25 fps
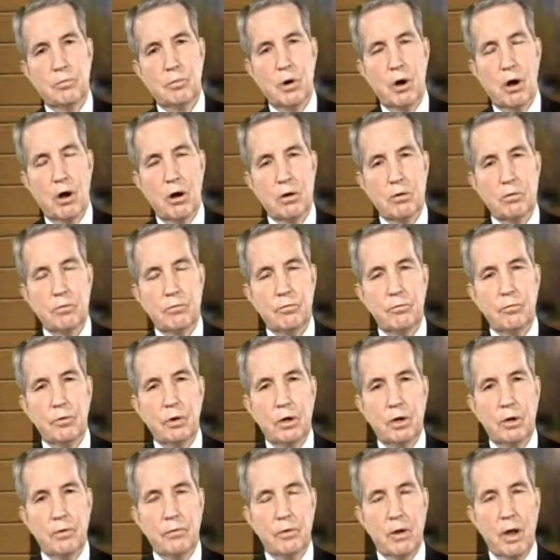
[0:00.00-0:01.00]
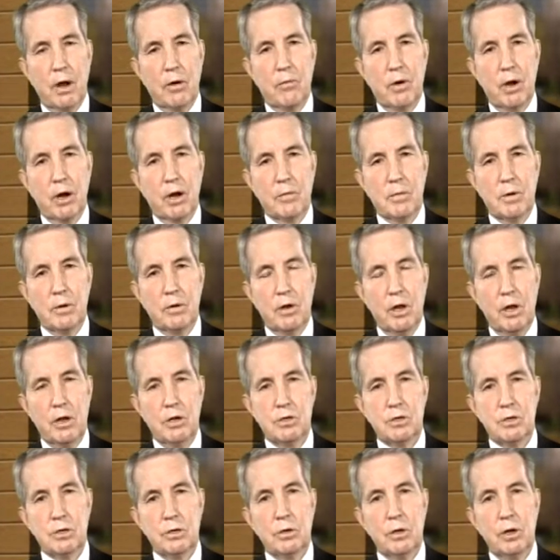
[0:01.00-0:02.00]
part of that
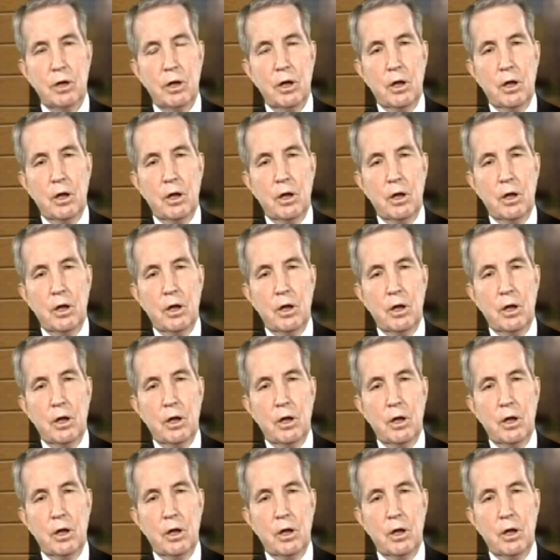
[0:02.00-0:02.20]
recommendation